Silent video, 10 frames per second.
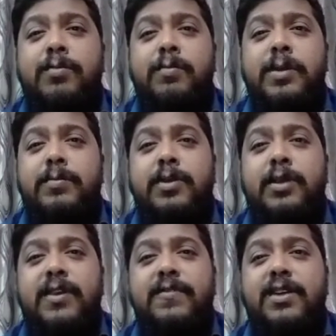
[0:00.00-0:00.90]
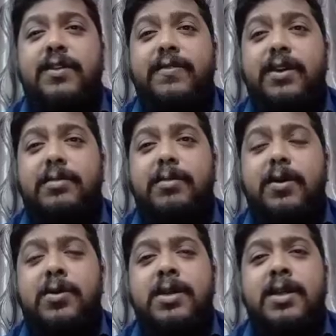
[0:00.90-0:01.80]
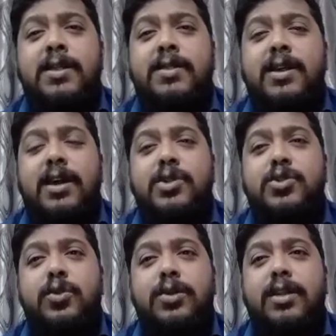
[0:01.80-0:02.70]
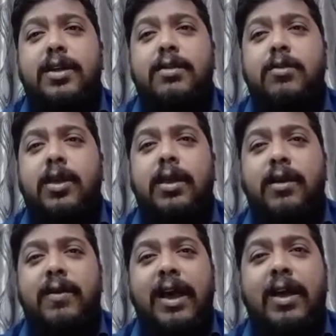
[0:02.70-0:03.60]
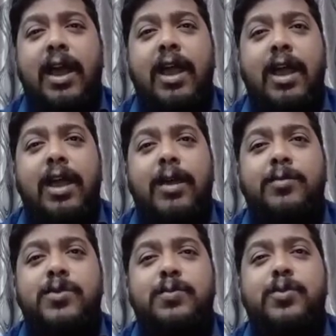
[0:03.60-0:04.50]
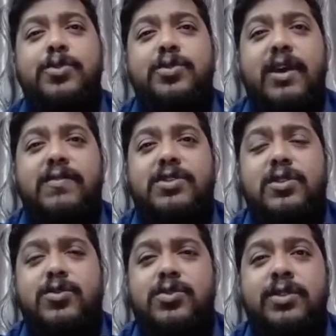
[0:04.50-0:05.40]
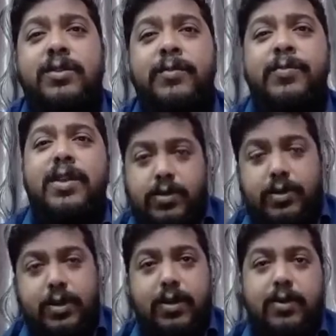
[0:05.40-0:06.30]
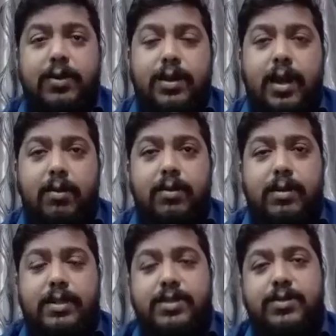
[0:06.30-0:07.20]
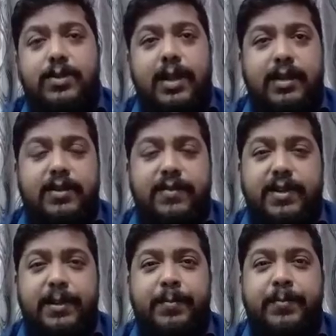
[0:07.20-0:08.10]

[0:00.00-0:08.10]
people, if they're aware about, they are sure that, okay, I am supposed to have a solution. So now let's do an activity.